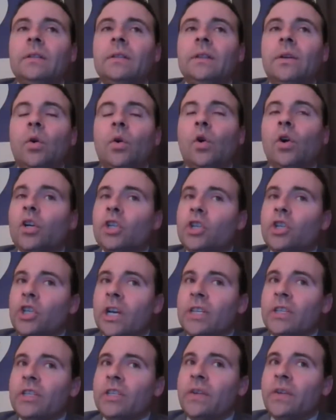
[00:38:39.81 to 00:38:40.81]
or
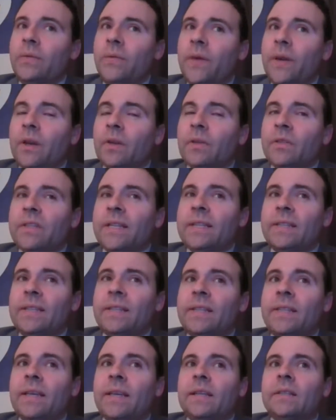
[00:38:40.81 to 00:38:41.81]
Justin Fields at
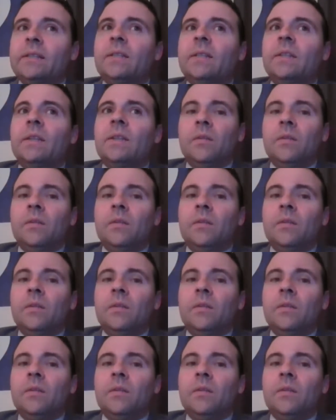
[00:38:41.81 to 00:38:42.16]
6.